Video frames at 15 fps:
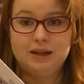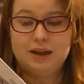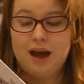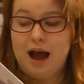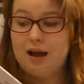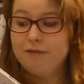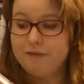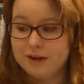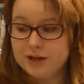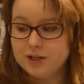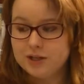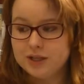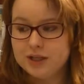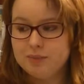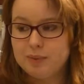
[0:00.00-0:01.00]
I
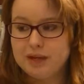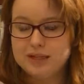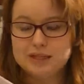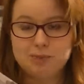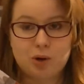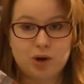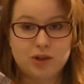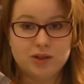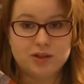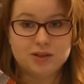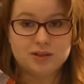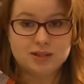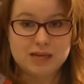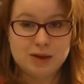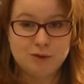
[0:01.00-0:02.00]
finished it because it's part of the
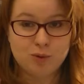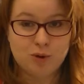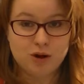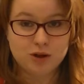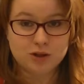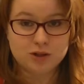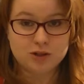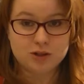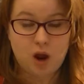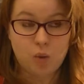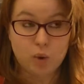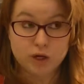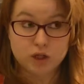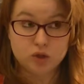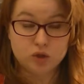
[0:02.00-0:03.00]
Seven Waters
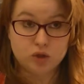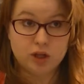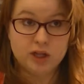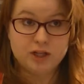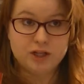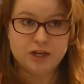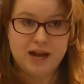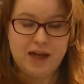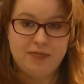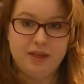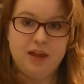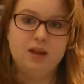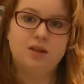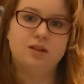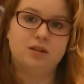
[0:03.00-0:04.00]
original trilogy, and
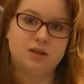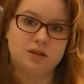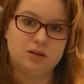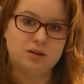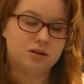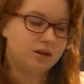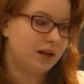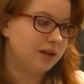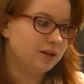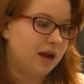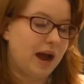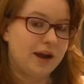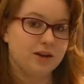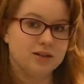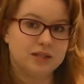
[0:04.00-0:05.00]
then the
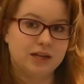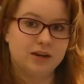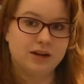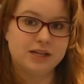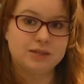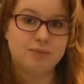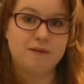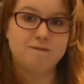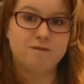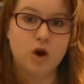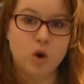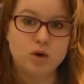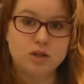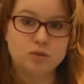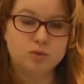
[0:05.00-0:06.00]
entire series. My
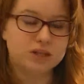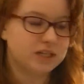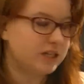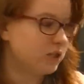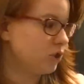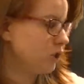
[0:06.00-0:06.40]
phone is ringing.